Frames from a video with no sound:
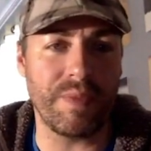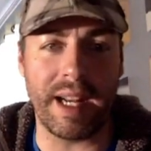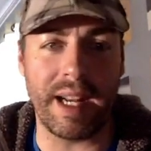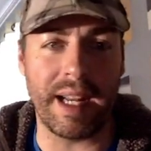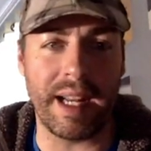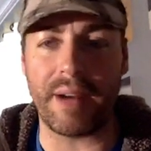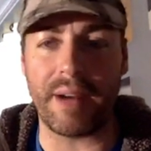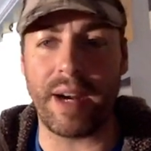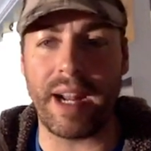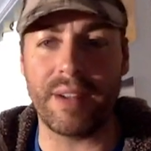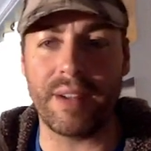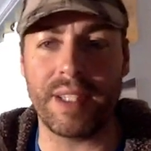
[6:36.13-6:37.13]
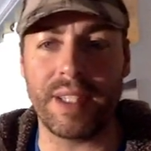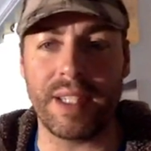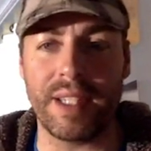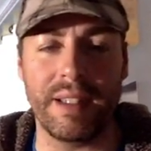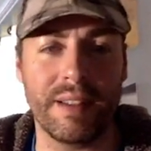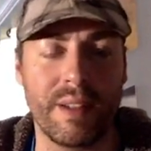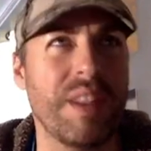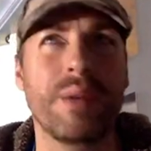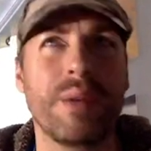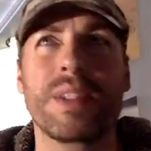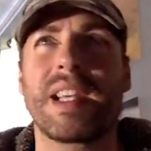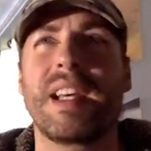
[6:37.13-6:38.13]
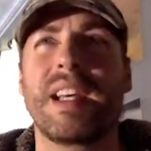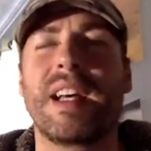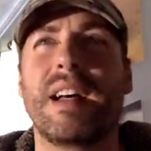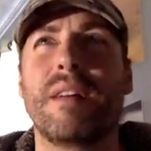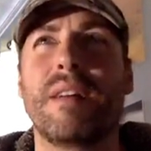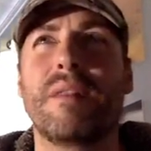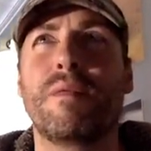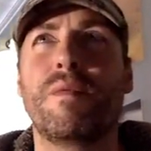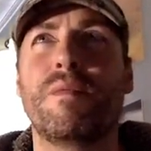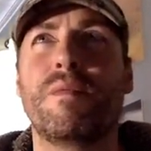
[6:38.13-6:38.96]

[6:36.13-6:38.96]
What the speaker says: And I took that around, and I think it was like a